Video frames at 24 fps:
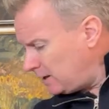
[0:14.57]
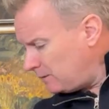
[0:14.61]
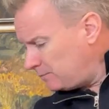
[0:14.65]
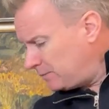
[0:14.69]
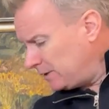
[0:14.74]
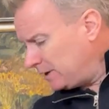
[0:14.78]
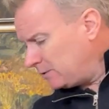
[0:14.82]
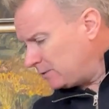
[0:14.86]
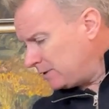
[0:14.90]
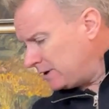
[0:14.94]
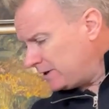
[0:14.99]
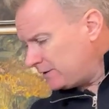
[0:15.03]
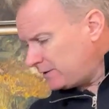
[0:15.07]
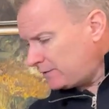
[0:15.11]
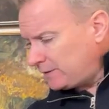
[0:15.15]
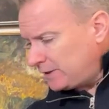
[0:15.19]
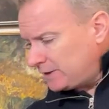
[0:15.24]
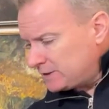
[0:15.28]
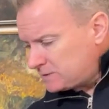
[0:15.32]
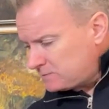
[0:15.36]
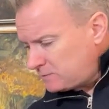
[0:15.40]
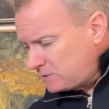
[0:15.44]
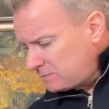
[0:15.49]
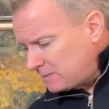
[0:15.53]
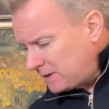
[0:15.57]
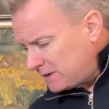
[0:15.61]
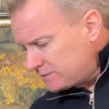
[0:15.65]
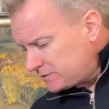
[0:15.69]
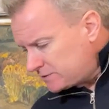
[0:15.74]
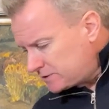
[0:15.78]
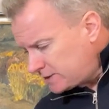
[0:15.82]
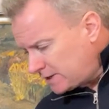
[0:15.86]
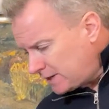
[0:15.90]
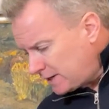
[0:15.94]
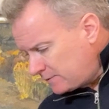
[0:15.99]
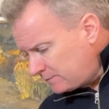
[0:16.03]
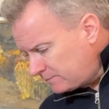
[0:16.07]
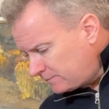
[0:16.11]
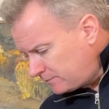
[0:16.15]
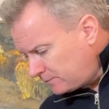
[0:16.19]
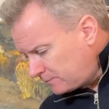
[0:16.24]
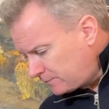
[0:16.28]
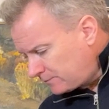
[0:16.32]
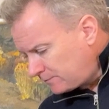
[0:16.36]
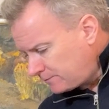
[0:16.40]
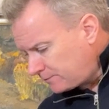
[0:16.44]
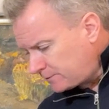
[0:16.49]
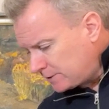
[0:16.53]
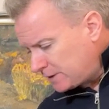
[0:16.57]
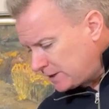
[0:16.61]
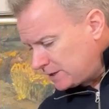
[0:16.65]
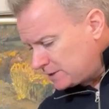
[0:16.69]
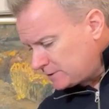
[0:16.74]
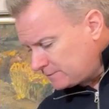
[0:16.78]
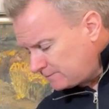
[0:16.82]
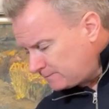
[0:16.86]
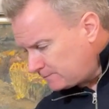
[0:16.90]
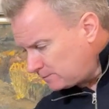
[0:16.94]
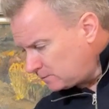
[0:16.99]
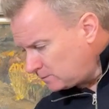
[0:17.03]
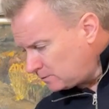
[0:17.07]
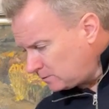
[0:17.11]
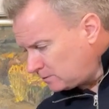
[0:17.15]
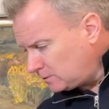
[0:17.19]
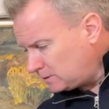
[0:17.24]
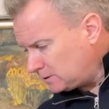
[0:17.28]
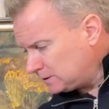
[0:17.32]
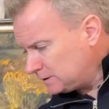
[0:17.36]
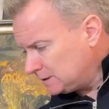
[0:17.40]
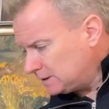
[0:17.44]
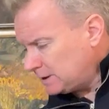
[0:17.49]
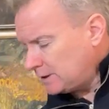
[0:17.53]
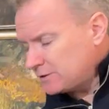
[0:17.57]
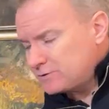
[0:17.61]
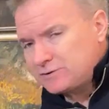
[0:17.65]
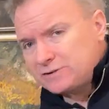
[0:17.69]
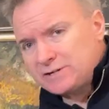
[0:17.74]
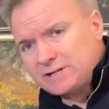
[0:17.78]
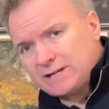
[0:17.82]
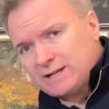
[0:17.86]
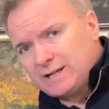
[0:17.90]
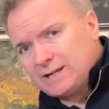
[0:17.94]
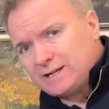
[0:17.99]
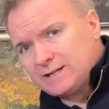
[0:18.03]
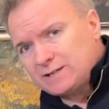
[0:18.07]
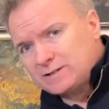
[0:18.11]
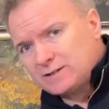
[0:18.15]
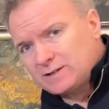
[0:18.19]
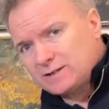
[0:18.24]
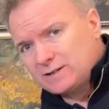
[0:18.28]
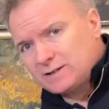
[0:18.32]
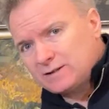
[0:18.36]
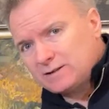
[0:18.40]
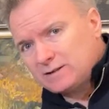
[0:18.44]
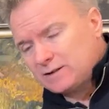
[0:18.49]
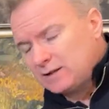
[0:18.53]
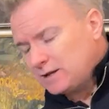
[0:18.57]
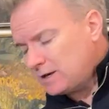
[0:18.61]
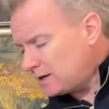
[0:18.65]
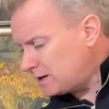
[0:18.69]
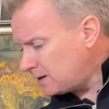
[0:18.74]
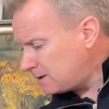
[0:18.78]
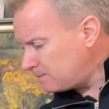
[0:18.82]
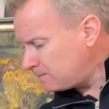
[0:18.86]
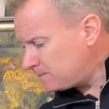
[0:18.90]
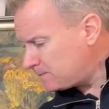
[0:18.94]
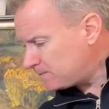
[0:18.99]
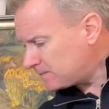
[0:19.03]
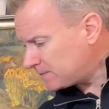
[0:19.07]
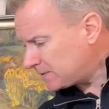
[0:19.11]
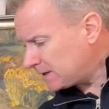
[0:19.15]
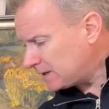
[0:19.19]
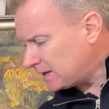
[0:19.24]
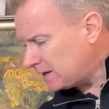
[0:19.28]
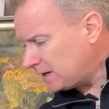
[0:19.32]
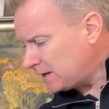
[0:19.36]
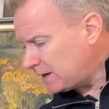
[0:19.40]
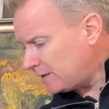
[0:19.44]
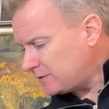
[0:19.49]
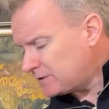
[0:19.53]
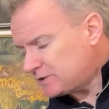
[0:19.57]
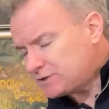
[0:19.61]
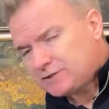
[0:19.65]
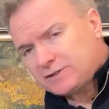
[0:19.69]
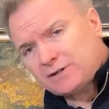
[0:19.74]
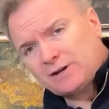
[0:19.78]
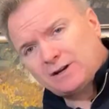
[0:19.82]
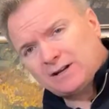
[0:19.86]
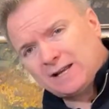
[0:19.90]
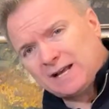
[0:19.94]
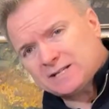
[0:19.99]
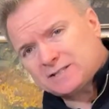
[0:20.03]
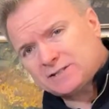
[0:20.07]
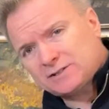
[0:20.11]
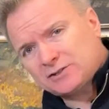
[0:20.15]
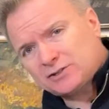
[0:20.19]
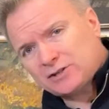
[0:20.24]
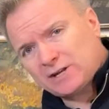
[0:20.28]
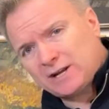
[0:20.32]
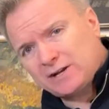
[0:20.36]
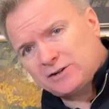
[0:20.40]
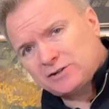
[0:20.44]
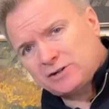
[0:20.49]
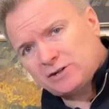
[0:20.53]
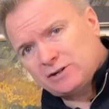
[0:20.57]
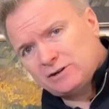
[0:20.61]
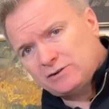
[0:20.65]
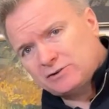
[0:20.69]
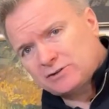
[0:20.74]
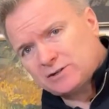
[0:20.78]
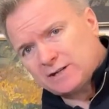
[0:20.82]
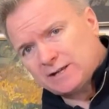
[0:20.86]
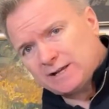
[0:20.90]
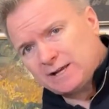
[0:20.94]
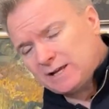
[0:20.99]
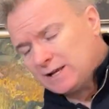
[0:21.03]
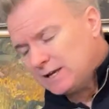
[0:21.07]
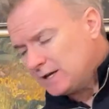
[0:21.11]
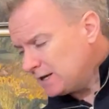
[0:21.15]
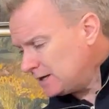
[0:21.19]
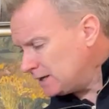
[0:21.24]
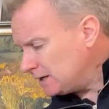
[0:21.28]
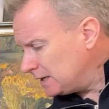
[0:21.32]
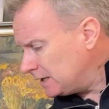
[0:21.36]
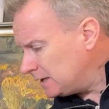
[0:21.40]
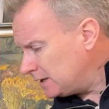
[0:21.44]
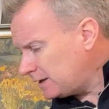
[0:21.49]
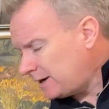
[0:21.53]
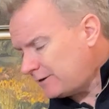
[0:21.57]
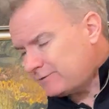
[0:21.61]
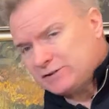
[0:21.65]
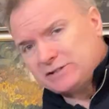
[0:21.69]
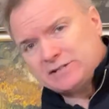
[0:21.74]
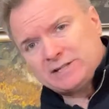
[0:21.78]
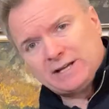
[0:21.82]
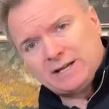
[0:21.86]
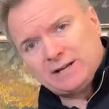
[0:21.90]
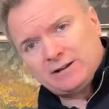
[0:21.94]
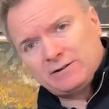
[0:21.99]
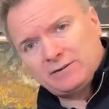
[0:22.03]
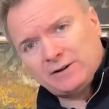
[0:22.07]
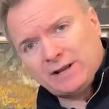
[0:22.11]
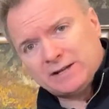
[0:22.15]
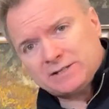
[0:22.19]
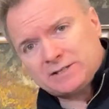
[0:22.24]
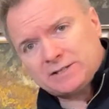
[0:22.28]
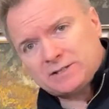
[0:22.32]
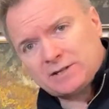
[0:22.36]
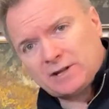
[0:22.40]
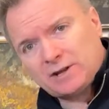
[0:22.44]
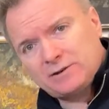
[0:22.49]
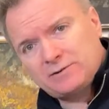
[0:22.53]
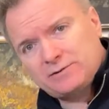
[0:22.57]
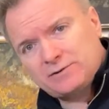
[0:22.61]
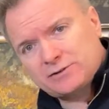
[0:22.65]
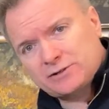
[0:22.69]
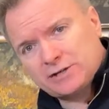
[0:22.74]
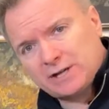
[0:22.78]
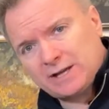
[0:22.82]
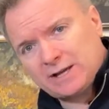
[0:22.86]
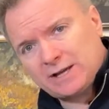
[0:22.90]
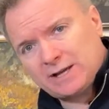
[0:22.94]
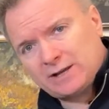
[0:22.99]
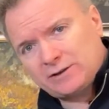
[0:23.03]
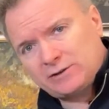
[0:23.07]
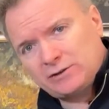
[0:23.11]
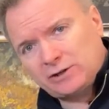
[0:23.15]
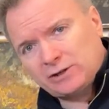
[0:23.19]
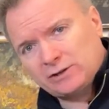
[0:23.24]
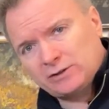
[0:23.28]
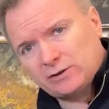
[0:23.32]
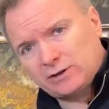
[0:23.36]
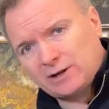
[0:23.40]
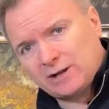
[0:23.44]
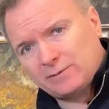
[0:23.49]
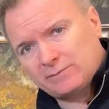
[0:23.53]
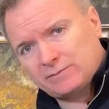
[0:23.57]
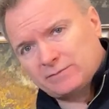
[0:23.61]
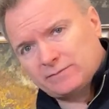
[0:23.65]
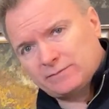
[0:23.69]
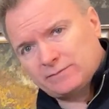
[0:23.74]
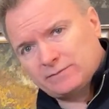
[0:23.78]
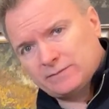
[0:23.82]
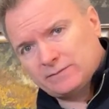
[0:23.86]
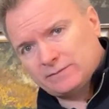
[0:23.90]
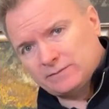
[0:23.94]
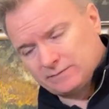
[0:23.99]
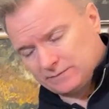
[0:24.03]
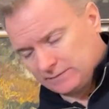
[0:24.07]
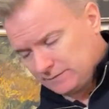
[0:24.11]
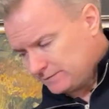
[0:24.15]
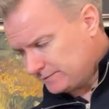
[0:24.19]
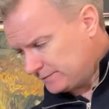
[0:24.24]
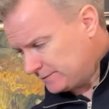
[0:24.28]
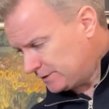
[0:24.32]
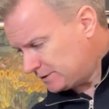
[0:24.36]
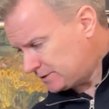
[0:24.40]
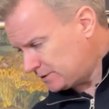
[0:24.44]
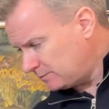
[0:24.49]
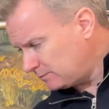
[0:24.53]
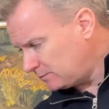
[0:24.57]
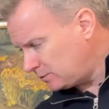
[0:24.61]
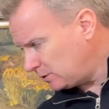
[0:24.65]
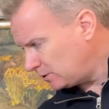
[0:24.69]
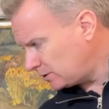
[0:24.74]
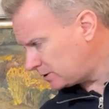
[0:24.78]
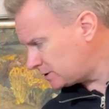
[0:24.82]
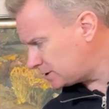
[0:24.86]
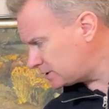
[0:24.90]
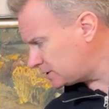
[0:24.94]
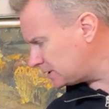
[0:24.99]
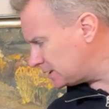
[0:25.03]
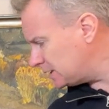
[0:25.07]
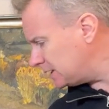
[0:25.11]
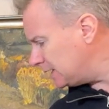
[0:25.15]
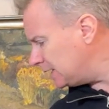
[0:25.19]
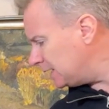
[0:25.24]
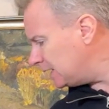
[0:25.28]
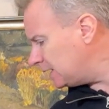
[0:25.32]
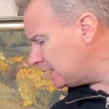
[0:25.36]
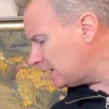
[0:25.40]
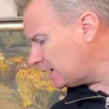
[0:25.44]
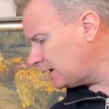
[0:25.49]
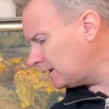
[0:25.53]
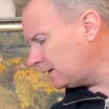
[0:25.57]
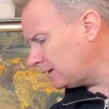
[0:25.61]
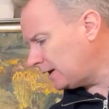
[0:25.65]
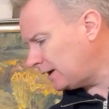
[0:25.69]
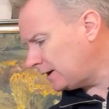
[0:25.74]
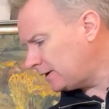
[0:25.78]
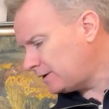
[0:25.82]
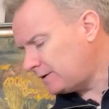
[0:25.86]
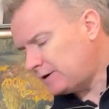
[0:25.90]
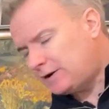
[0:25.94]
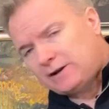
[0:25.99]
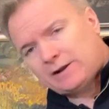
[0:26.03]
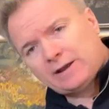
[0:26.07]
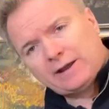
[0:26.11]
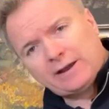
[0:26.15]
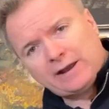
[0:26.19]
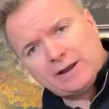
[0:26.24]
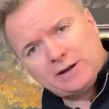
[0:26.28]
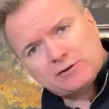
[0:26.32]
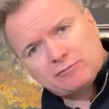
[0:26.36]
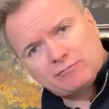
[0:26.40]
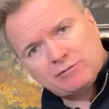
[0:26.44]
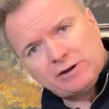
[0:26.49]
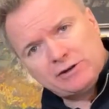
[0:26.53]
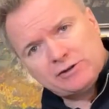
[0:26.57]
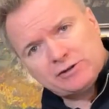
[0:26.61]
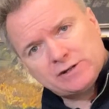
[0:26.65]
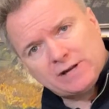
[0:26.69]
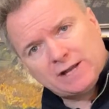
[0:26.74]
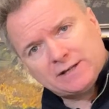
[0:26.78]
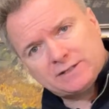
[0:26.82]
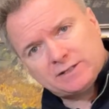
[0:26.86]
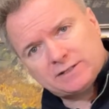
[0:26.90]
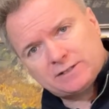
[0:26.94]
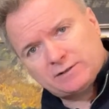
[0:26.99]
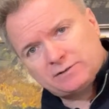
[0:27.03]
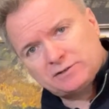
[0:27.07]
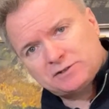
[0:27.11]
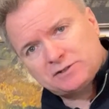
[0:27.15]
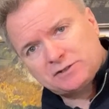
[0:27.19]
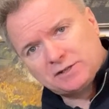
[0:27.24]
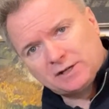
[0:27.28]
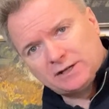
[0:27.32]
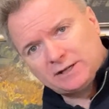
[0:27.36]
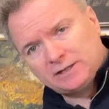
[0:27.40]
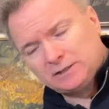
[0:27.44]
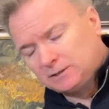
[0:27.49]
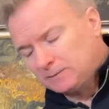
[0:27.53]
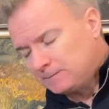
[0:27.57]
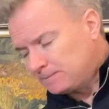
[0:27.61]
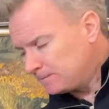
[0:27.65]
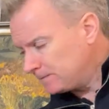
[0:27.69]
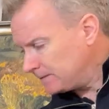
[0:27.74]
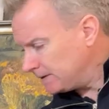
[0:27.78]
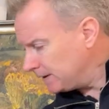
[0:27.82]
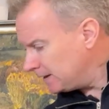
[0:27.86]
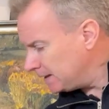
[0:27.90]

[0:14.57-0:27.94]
Be aware that these have been made the same for three to four hundred years. Um, and the style hasn't changed hugely. Every town has its own chair. You can look at this in books and each region has its own style.